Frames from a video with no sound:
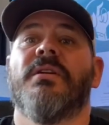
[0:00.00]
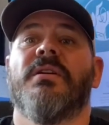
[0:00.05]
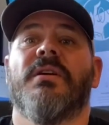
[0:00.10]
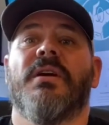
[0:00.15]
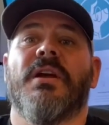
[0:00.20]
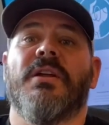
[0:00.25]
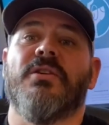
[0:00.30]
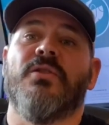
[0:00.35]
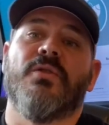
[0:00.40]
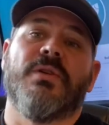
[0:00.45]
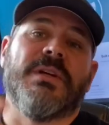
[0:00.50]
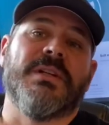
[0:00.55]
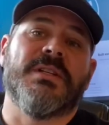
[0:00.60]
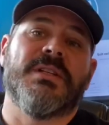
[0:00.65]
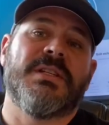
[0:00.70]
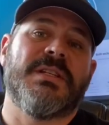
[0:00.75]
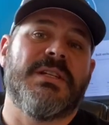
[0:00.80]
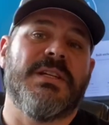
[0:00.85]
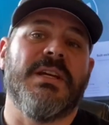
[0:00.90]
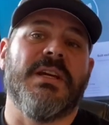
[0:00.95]
And you can
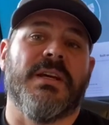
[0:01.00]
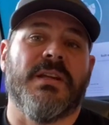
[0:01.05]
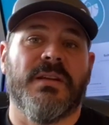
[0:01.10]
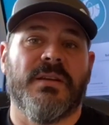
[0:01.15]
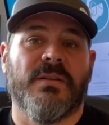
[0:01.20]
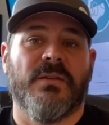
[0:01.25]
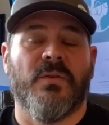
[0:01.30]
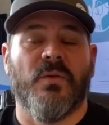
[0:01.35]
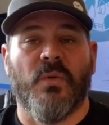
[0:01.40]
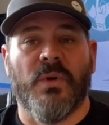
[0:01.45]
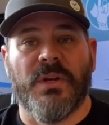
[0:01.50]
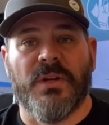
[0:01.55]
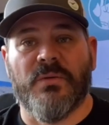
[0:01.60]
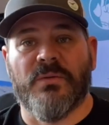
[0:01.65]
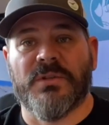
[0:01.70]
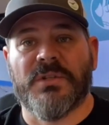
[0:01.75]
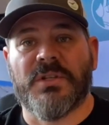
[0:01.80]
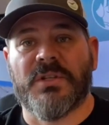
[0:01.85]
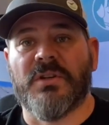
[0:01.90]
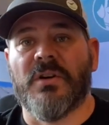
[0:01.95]
see it when you
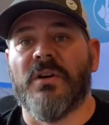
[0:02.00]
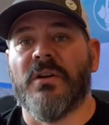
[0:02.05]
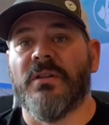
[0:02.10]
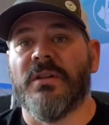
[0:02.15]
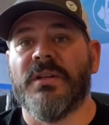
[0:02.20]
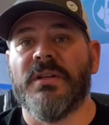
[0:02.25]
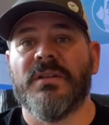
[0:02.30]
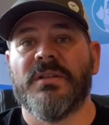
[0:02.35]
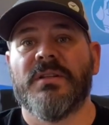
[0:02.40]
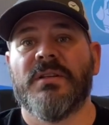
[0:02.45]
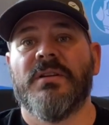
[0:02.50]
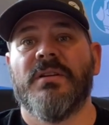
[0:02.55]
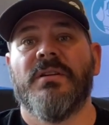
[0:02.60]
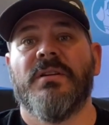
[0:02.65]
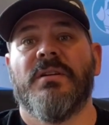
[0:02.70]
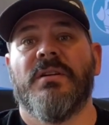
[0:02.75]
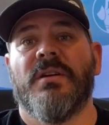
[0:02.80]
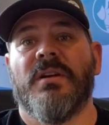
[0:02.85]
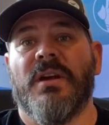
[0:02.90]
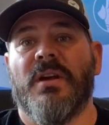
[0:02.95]
install these.
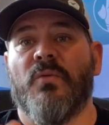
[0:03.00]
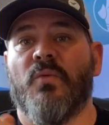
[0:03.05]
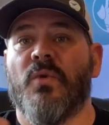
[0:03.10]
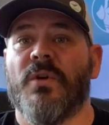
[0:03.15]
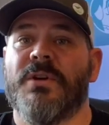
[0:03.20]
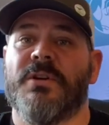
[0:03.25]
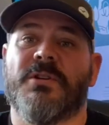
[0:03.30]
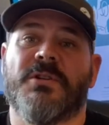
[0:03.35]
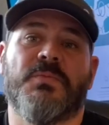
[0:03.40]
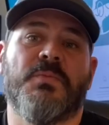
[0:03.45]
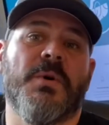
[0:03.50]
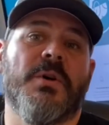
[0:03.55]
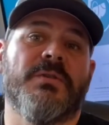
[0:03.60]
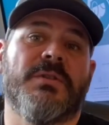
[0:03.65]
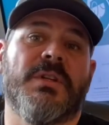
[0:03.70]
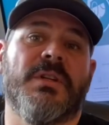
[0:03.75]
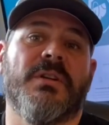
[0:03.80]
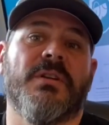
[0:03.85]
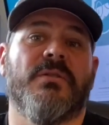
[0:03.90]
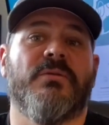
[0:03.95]
And what you're supposed
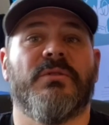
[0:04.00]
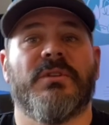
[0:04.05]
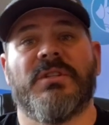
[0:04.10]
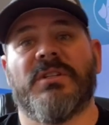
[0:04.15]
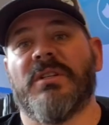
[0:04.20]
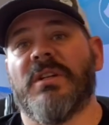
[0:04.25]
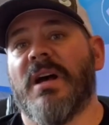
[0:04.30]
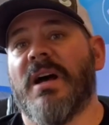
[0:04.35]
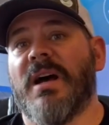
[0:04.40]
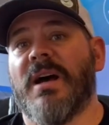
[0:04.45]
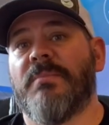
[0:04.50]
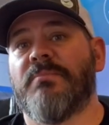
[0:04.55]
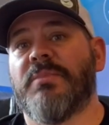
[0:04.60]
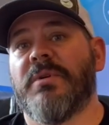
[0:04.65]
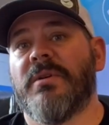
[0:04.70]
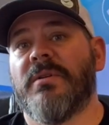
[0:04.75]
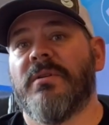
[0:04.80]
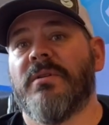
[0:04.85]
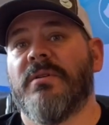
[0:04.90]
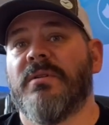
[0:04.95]
to do is stop,
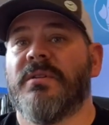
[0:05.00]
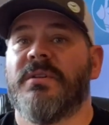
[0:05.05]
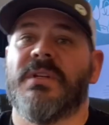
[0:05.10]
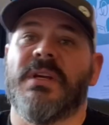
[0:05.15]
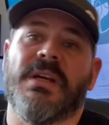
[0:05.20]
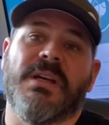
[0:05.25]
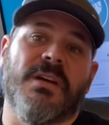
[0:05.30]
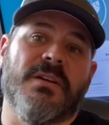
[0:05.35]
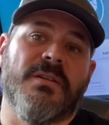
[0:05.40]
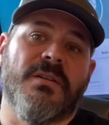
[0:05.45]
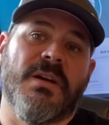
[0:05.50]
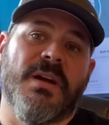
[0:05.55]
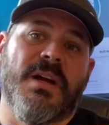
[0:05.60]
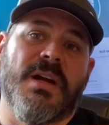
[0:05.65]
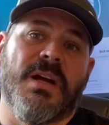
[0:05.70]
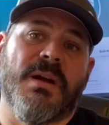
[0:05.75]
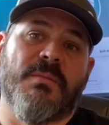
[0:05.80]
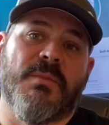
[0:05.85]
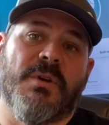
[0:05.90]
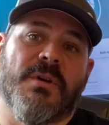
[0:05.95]
take out your
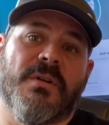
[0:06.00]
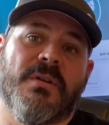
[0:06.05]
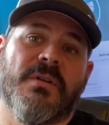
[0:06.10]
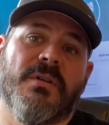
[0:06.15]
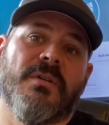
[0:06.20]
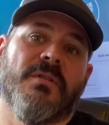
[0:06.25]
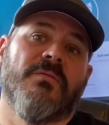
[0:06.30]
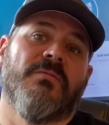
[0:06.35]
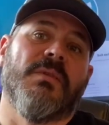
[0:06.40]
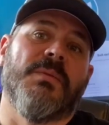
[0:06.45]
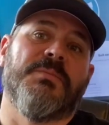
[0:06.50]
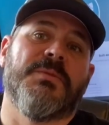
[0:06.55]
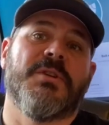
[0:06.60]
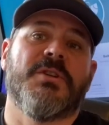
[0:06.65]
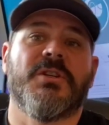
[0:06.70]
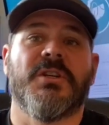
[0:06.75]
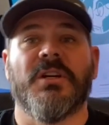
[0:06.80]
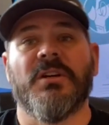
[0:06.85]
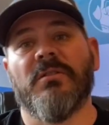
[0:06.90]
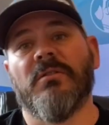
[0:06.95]
hammer, rip the
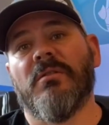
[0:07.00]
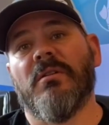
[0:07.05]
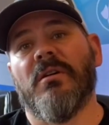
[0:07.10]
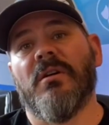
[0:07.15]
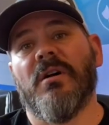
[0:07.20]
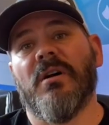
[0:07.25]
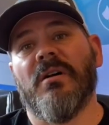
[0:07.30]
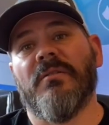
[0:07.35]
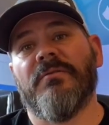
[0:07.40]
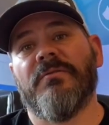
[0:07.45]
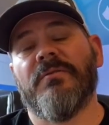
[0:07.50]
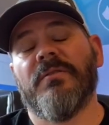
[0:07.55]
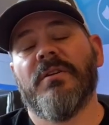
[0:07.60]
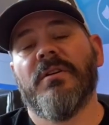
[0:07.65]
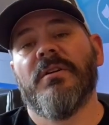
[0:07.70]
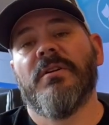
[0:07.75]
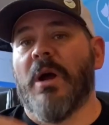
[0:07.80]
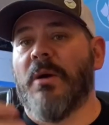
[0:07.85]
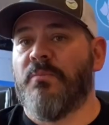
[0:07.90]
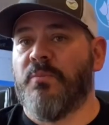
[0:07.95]
shingle off,
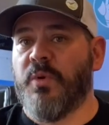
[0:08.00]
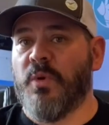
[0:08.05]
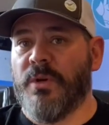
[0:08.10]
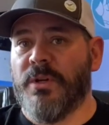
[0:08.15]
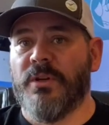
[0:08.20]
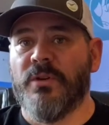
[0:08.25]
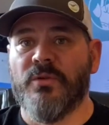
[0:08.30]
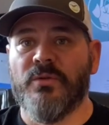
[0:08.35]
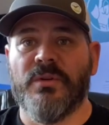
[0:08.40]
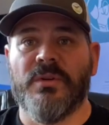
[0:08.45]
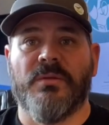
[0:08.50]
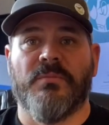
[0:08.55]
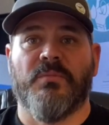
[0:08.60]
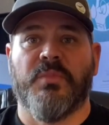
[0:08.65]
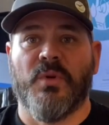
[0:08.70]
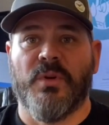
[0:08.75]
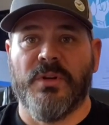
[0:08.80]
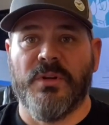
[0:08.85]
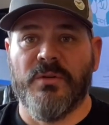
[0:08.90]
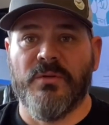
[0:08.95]
put a
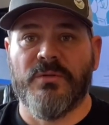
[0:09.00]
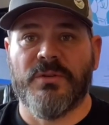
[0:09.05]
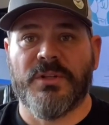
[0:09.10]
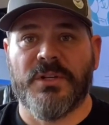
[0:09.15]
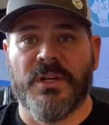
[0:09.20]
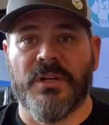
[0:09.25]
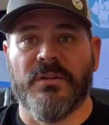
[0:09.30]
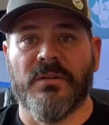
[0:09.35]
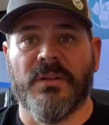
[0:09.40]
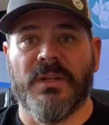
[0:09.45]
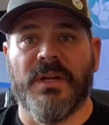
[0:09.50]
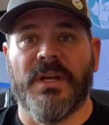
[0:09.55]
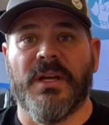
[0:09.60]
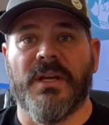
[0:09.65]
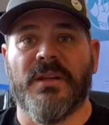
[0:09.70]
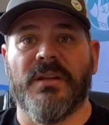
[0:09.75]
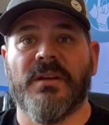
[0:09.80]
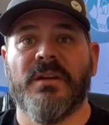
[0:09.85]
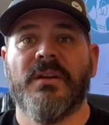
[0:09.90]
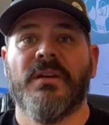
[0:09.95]
new shingle
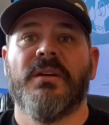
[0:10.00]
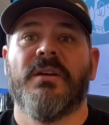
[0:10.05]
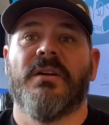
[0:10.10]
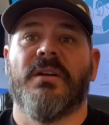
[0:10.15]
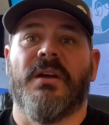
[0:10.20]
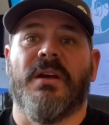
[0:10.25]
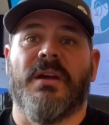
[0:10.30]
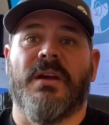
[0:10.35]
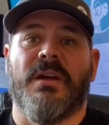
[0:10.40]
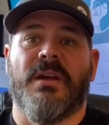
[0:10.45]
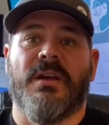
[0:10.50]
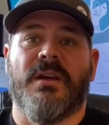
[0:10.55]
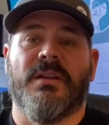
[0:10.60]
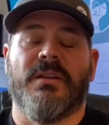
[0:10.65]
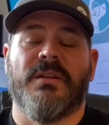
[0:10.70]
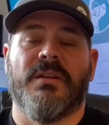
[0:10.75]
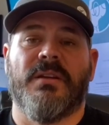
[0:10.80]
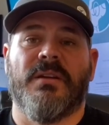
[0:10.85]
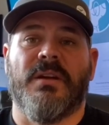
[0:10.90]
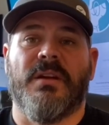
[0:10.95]
in,
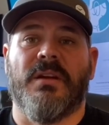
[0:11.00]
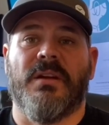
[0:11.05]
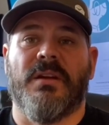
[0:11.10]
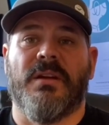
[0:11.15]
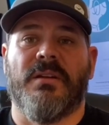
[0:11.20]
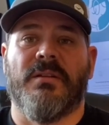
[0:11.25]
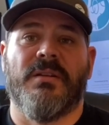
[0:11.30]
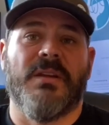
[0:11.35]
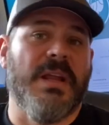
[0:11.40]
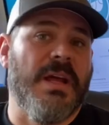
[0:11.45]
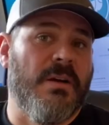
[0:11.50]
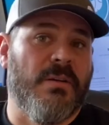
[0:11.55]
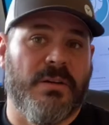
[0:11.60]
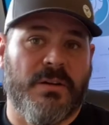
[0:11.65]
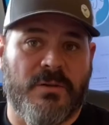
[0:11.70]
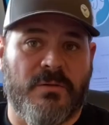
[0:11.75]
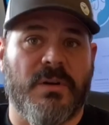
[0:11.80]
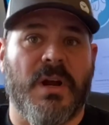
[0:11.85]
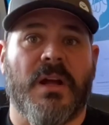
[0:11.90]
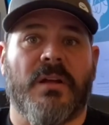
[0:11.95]
and nail it
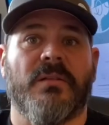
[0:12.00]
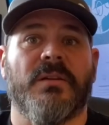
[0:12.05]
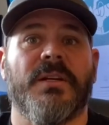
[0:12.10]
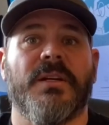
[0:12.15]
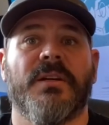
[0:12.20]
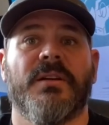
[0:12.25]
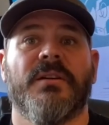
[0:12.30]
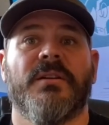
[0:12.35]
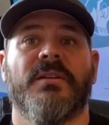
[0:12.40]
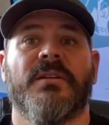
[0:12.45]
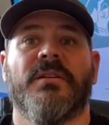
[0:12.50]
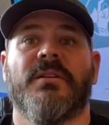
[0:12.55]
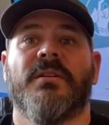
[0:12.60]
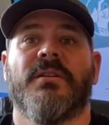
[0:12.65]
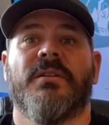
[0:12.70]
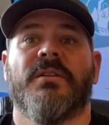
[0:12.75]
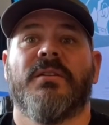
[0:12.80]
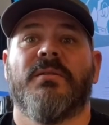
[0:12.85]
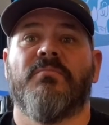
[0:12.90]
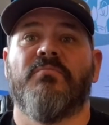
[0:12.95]
correctly.
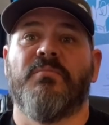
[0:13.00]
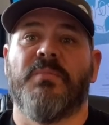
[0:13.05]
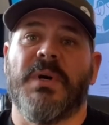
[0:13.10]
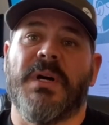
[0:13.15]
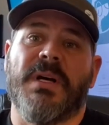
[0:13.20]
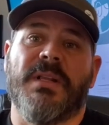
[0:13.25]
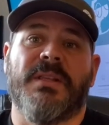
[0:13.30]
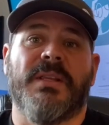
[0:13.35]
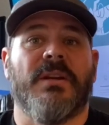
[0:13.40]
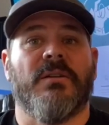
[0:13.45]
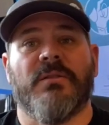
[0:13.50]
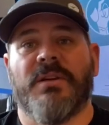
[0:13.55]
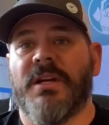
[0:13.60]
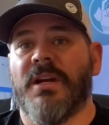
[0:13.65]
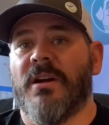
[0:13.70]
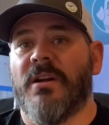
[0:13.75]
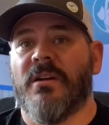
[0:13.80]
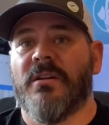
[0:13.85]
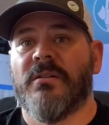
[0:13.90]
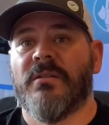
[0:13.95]
But they don't
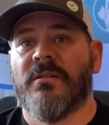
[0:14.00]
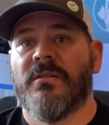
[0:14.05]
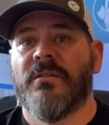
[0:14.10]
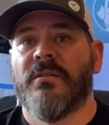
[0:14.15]
care.